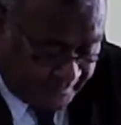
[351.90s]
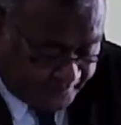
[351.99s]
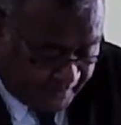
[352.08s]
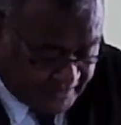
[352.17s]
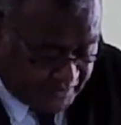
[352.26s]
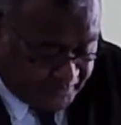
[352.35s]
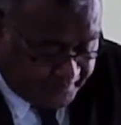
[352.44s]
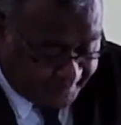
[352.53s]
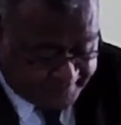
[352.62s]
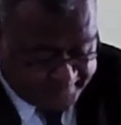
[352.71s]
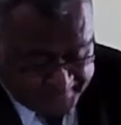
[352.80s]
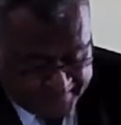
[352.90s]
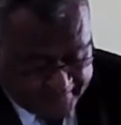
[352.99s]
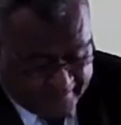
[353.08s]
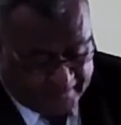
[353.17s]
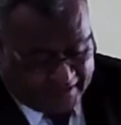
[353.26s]
the Passover meal.
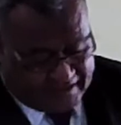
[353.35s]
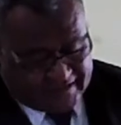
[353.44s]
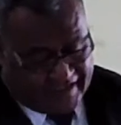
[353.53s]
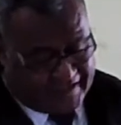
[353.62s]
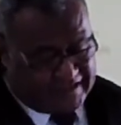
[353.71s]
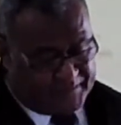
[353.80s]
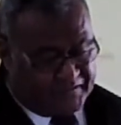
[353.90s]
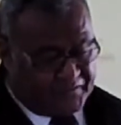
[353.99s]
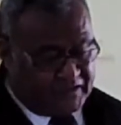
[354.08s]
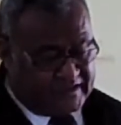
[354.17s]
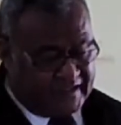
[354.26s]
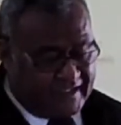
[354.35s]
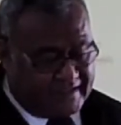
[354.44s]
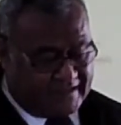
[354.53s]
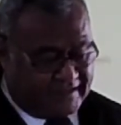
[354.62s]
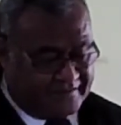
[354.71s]
Isaiah chapter
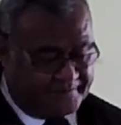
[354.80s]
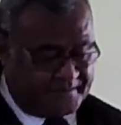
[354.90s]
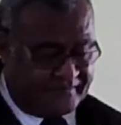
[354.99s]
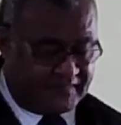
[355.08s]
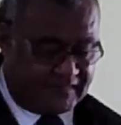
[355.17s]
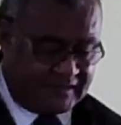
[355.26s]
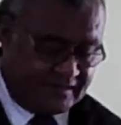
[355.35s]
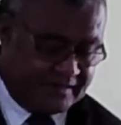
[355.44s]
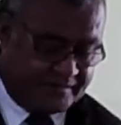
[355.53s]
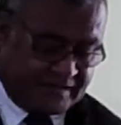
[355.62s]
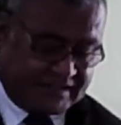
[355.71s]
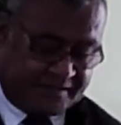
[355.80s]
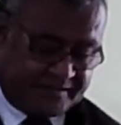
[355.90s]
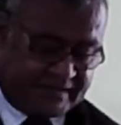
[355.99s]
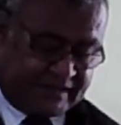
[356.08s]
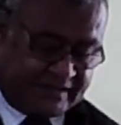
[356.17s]
48, verse
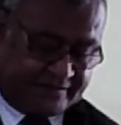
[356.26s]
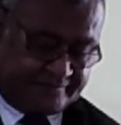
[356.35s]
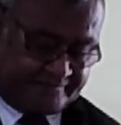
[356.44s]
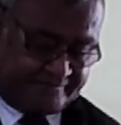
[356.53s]
17.